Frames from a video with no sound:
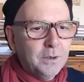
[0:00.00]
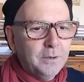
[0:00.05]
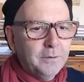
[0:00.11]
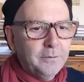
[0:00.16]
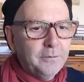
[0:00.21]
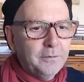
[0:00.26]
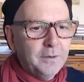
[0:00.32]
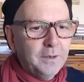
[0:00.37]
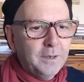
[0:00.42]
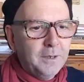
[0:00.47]

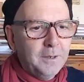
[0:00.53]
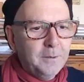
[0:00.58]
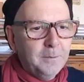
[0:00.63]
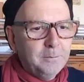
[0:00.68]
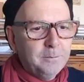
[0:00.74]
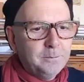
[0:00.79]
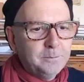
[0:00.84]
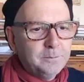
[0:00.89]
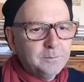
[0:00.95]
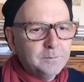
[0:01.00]
of
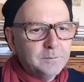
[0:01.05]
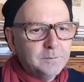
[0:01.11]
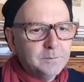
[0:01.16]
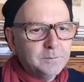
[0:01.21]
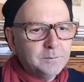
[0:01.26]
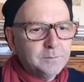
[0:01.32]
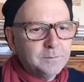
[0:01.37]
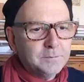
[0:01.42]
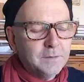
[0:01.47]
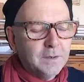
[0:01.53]

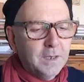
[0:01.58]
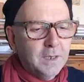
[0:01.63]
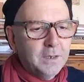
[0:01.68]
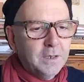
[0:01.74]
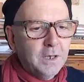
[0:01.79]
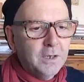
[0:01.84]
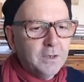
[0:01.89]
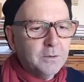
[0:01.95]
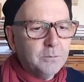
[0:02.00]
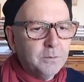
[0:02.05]

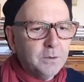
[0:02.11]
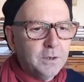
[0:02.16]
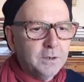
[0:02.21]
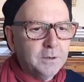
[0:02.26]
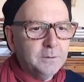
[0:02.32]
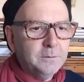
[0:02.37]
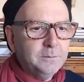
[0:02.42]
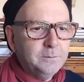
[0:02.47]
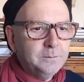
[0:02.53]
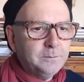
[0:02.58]
another
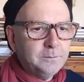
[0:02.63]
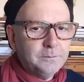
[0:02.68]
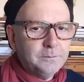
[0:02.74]
one.